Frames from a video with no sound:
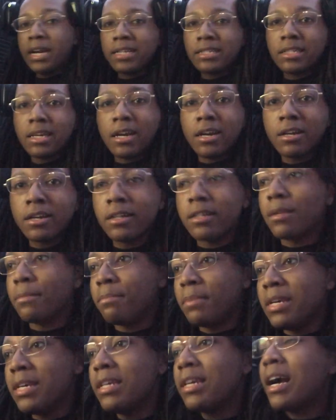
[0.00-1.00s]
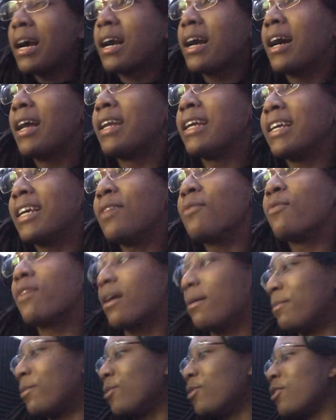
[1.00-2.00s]
Y'all heard the beat, y'all kind of get where
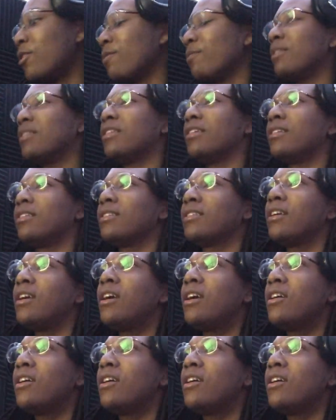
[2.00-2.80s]
I'm going with this.